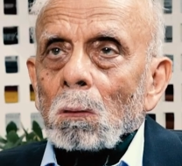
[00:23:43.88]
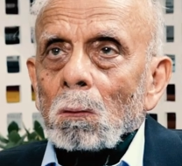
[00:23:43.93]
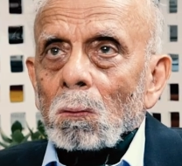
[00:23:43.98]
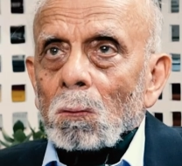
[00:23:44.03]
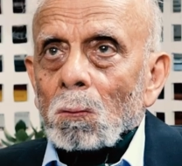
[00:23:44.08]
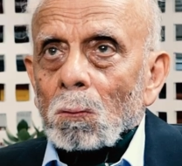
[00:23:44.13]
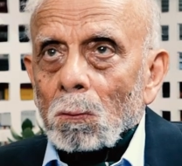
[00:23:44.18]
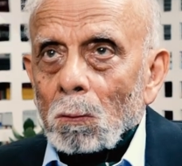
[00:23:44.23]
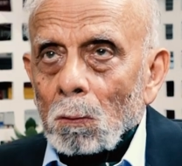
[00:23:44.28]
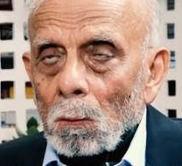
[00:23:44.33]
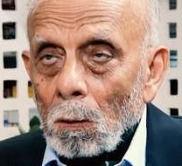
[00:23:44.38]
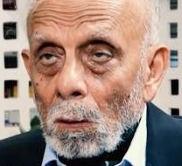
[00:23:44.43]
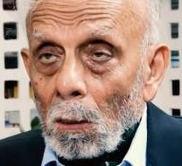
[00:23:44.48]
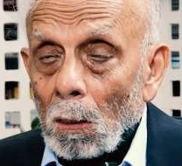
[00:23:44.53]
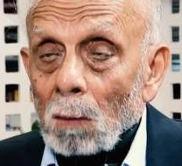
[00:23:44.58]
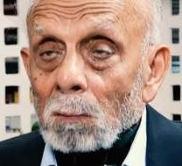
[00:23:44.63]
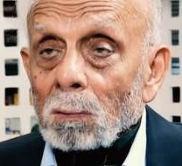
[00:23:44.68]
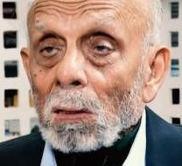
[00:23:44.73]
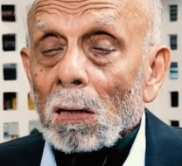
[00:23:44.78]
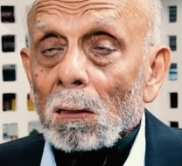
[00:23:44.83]
is
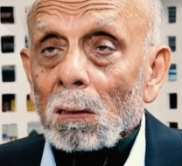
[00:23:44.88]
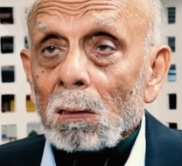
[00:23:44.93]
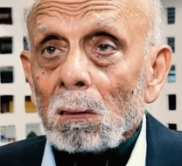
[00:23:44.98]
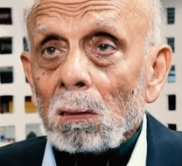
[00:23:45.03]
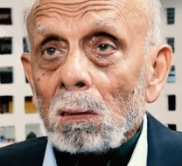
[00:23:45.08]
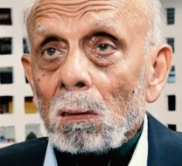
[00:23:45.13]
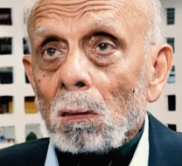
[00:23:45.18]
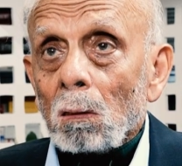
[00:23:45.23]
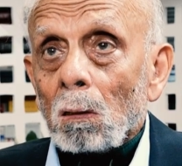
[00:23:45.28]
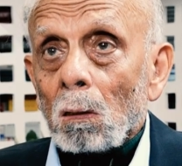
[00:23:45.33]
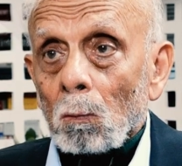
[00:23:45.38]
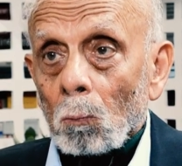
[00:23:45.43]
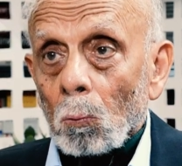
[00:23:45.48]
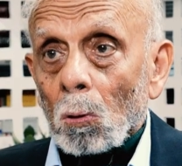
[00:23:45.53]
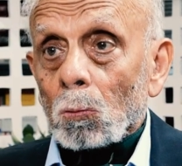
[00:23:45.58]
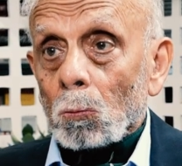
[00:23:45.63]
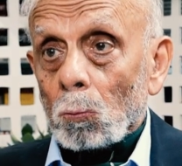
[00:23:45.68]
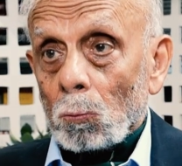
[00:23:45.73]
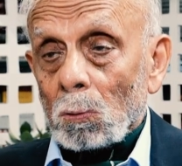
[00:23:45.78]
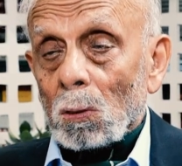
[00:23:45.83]
exactly
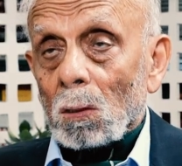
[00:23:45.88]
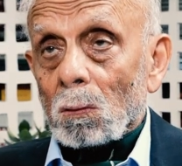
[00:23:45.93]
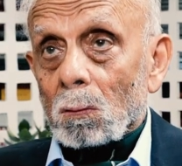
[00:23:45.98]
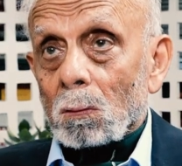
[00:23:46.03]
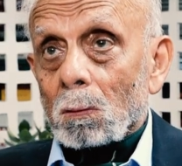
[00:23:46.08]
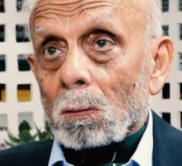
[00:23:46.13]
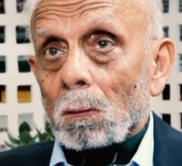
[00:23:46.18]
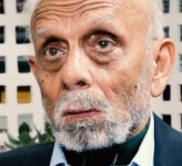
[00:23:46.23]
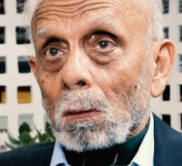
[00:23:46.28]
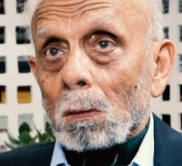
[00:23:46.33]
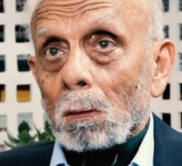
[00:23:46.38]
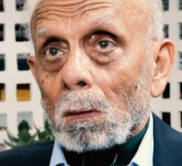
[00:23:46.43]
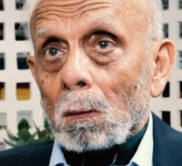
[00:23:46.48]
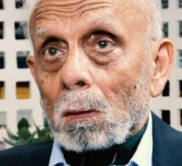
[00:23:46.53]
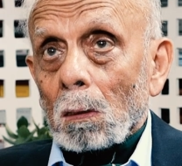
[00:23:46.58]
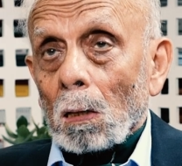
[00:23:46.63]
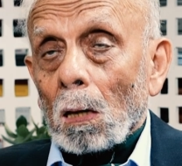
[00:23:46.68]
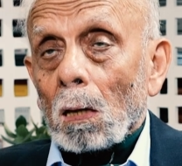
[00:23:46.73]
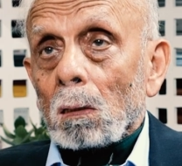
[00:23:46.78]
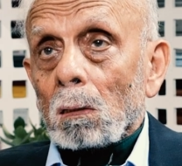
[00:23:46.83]
what you just,
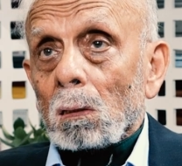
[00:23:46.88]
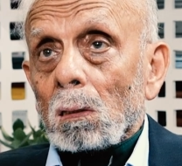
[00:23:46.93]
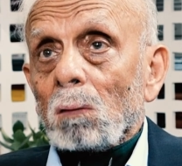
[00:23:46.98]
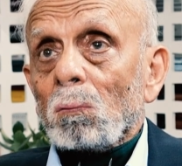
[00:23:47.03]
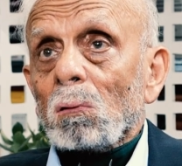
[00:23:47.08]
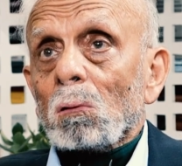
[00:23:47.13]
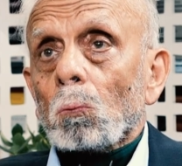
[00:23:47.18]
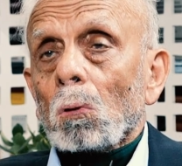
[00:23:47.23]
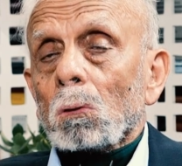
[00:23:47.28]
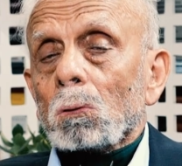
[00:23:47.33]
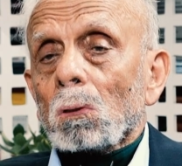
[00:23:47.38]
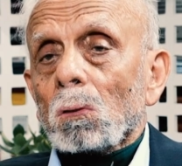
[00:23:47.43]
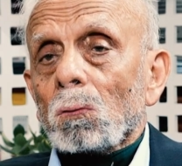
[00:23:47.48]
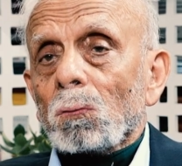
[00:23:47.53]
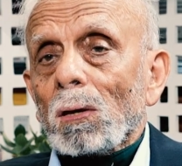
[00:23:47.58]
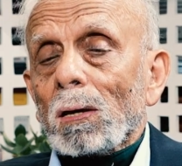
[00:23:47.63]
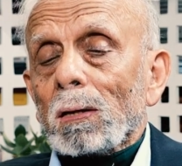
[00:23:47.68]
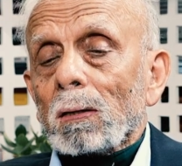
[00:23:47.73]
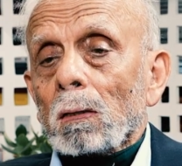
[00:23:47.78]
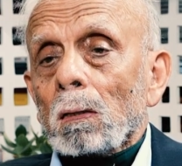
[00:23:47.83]
I agree with what you're
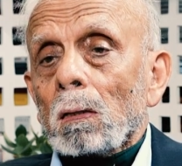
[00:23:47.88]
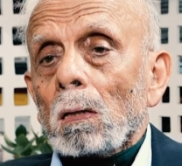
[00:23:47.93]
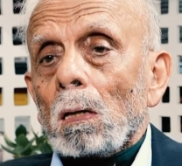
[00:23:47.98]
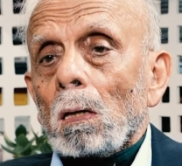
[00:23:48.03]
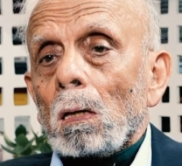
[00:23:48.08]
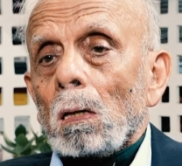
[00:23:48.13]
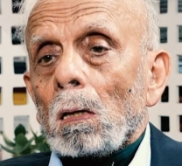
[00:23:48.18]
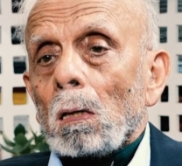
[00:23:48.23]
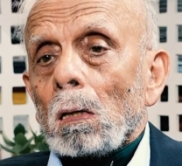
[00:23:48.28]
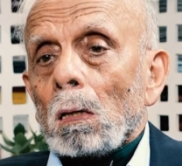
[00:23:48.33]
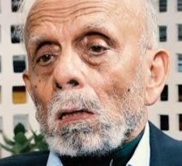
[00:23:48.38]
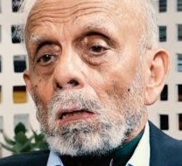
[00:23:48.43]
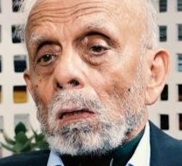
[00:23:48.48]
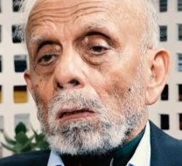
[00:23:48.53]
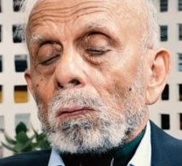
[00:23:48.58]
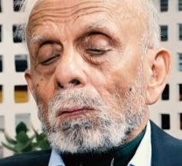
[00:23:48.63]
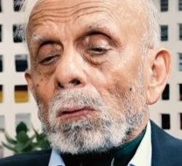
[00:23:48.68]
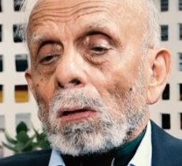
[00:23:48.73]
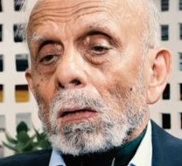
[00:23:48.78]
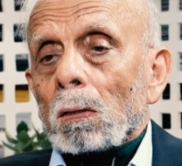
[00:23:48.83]
saying,
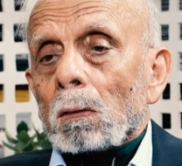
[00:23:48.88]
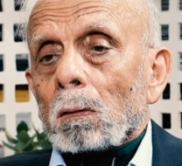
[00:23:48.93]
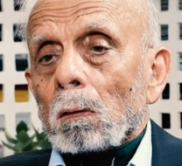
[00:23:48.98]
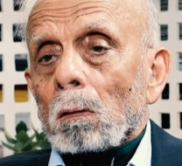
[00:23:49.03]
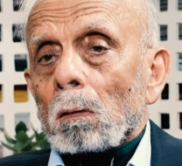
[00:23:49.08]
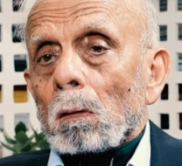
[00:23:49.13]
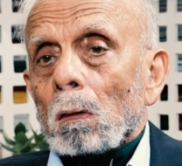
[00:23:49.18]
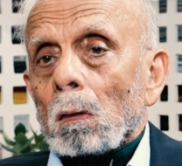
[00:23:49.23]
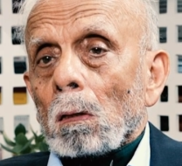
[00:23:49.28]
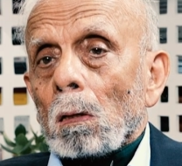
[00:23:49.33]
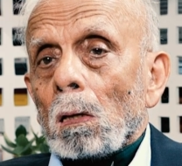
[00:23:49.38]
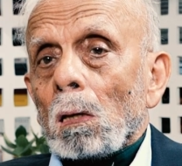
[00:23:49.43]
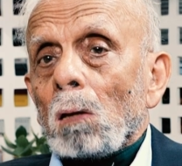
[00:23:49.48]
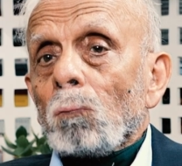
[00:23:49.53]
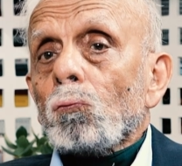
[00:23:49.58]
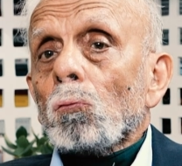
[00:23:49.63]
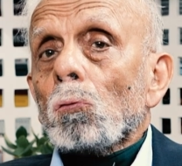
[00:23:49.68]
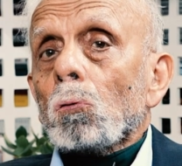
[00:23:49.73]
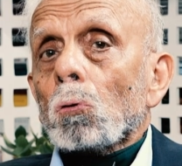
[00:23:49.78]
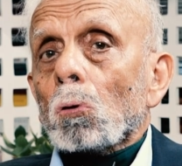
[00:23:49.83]
is that
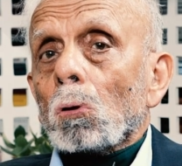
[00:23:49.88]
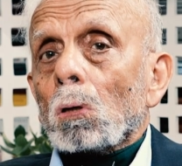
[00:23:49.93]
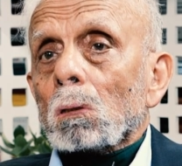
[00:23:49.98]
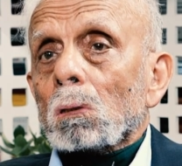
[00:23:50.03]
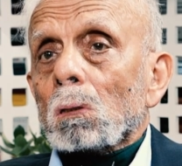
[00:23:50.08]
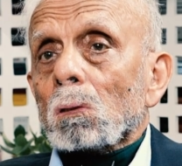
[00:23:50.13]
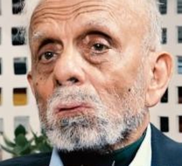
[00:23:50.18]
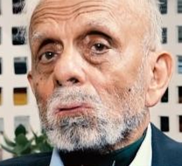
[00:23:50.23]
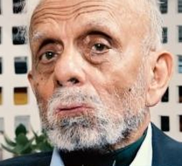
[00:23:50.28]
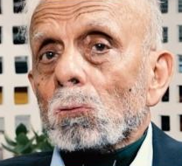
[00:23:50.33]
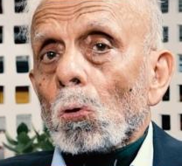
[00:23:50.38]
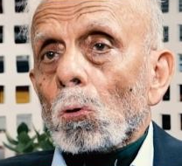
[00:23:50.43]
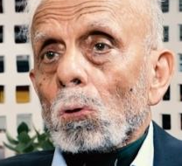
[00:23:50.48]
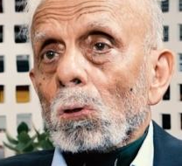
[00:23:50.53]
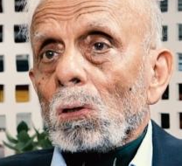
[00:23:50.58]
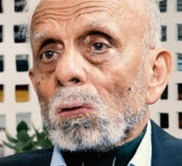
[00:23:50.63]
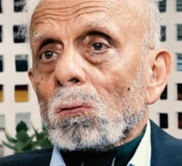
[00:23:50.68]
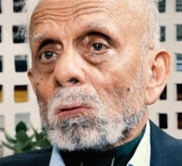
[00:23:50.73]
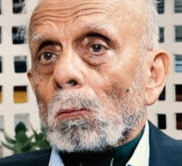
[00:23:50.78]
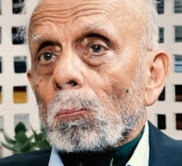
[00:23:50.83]
if you look at the
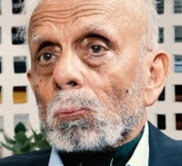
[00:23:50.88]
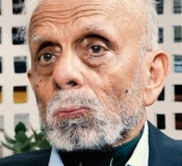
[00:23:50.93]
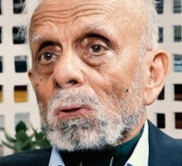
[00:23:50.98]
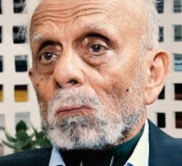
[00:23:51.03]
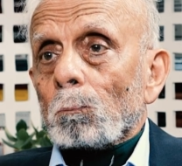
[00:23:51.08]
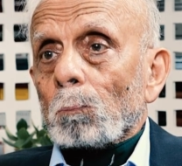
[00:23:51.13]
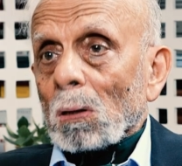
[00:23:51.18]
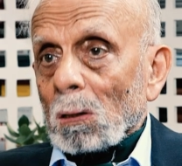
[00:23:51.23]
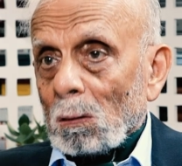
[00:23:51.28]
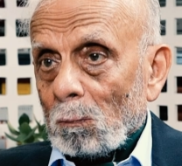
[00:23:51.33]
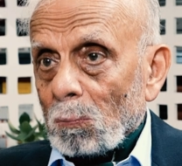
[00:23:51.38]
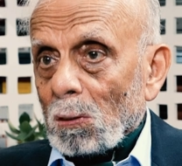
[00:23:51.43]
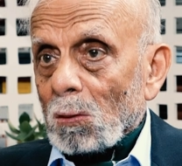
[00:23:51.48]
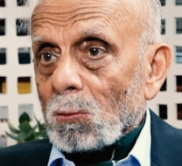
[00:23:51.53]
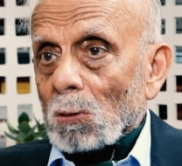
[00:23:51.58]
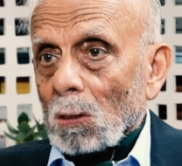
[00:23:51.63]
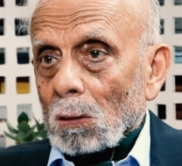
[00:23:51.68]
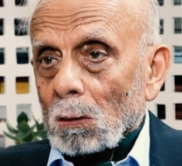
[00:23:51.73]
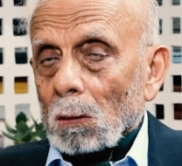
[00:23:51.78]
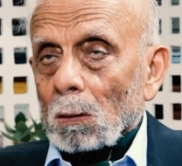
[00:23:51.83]
stories of the Paramveer
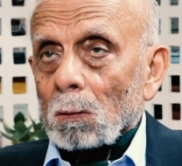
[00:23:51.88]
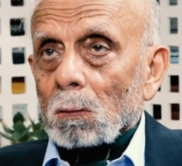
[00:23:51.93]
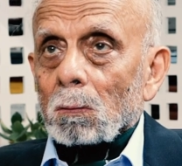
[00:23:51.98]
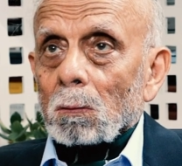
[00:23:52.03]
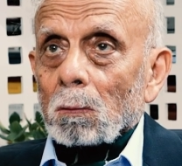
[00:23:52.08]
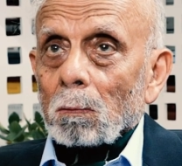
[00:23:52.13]
Chakras,